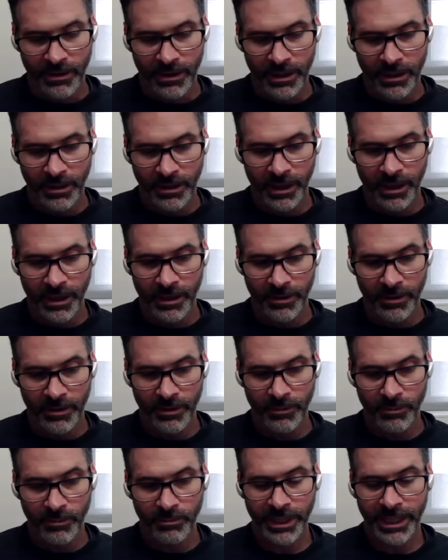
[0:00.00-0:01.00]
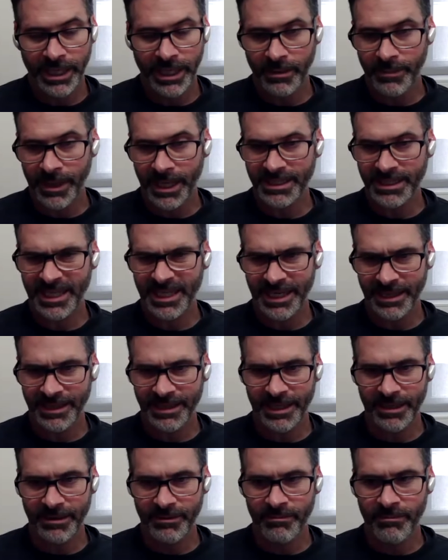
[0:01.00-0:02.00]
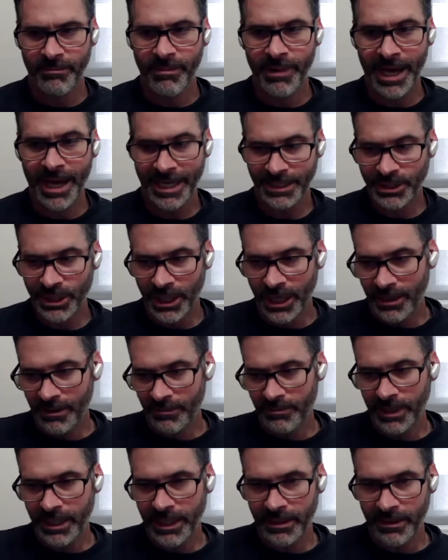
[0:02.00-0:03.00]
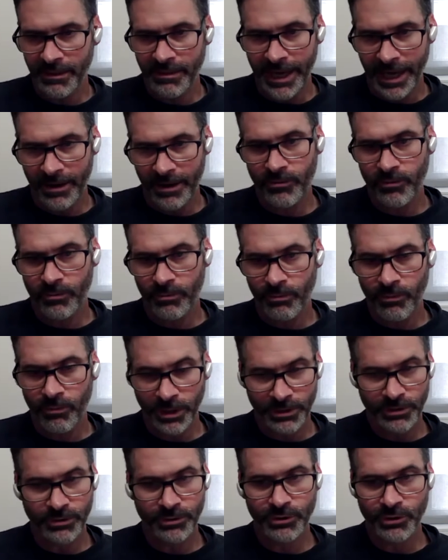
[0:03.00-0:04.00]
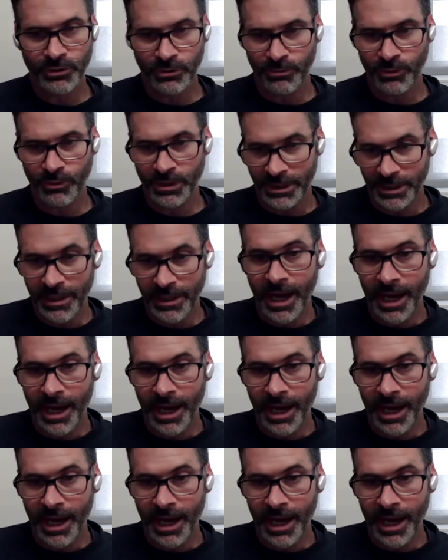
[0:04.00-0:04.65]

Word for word: I'll uh, begin by saying that my job in that research group was